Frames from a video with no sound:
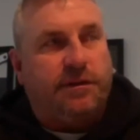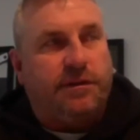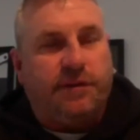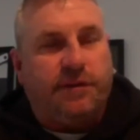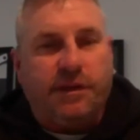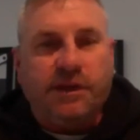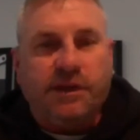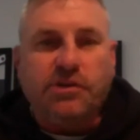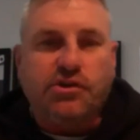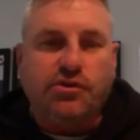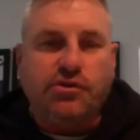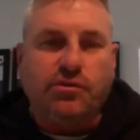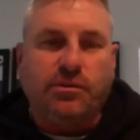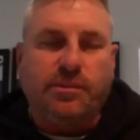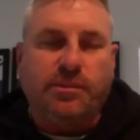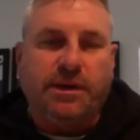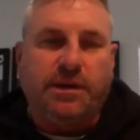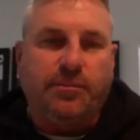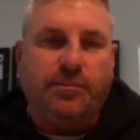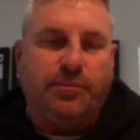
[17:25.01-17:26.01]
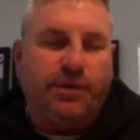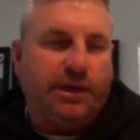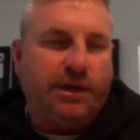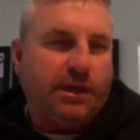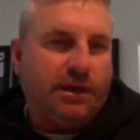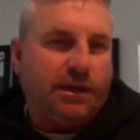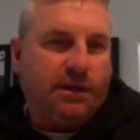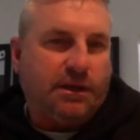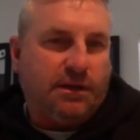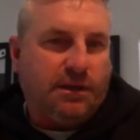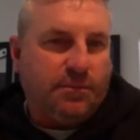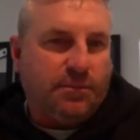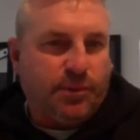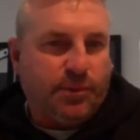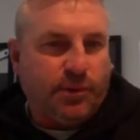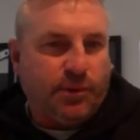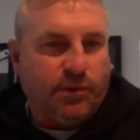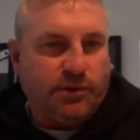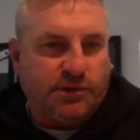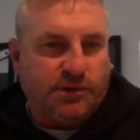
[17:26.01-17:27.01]
the, issue about bringing in
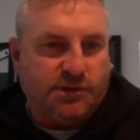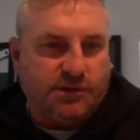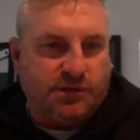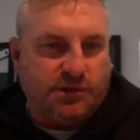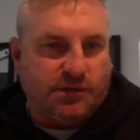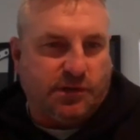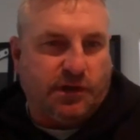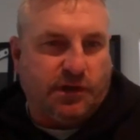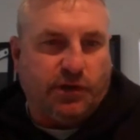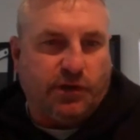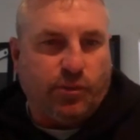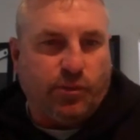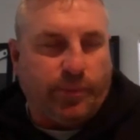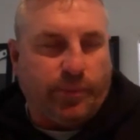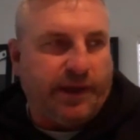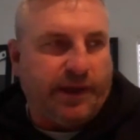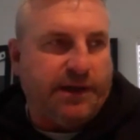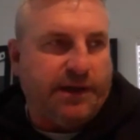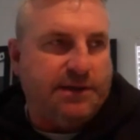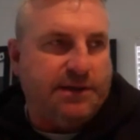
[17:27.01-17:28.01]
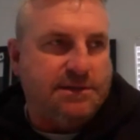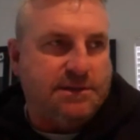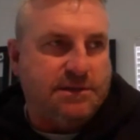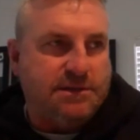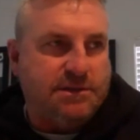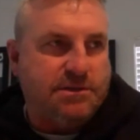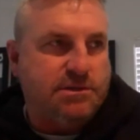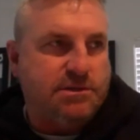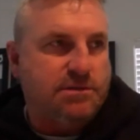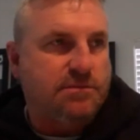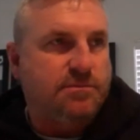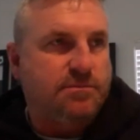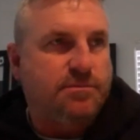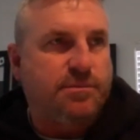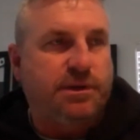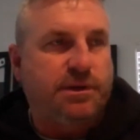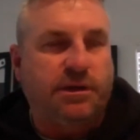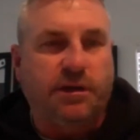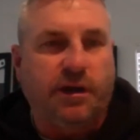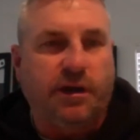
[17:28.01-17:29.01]
imports to local players has
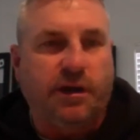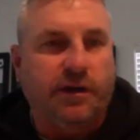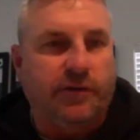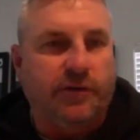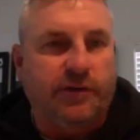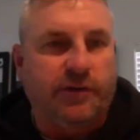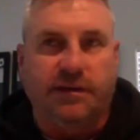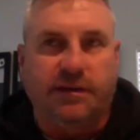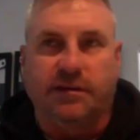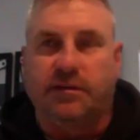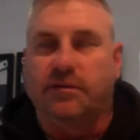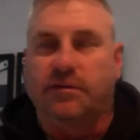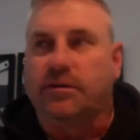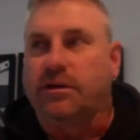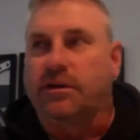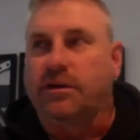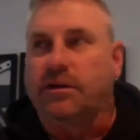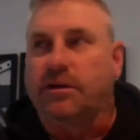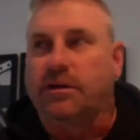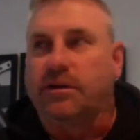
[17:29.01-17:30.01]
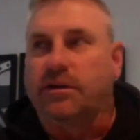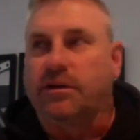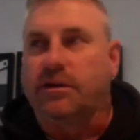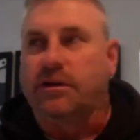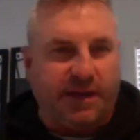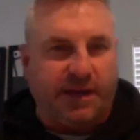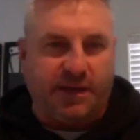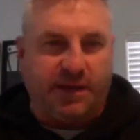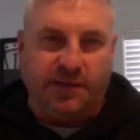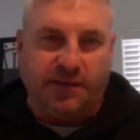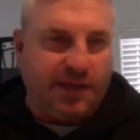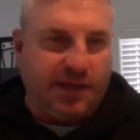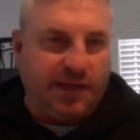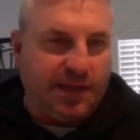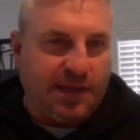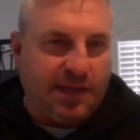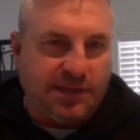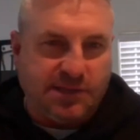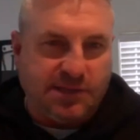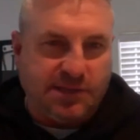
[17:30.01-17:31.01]
been going around. And I can remember back in the
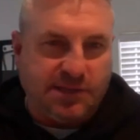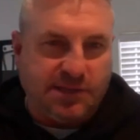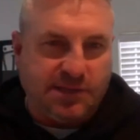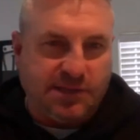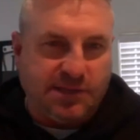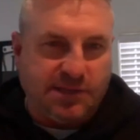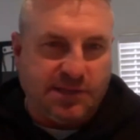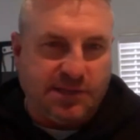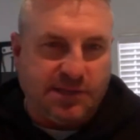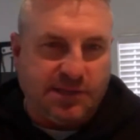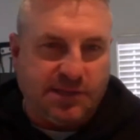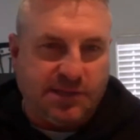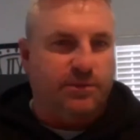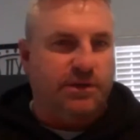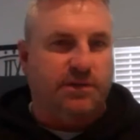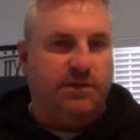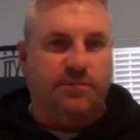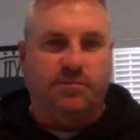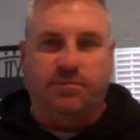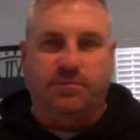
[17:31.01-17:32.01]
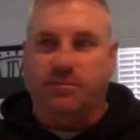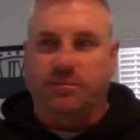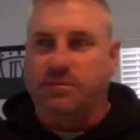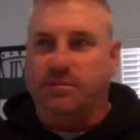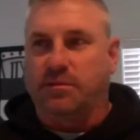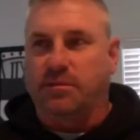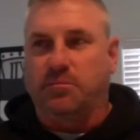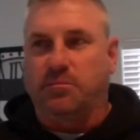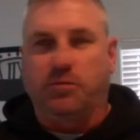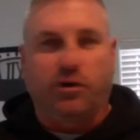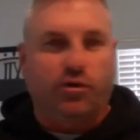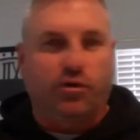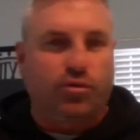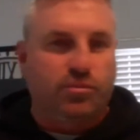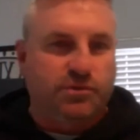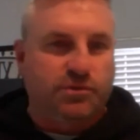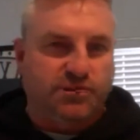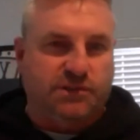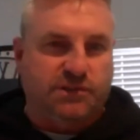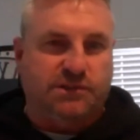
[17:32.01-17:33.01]
Adelaide City days when we had
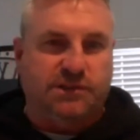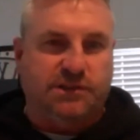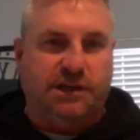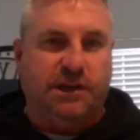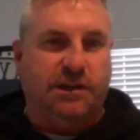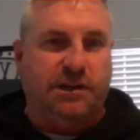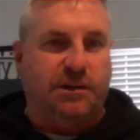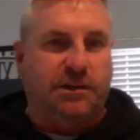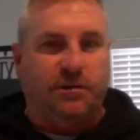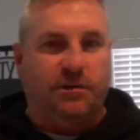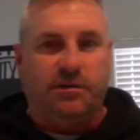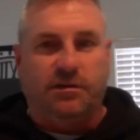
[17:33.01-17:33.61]
Michael Muscatano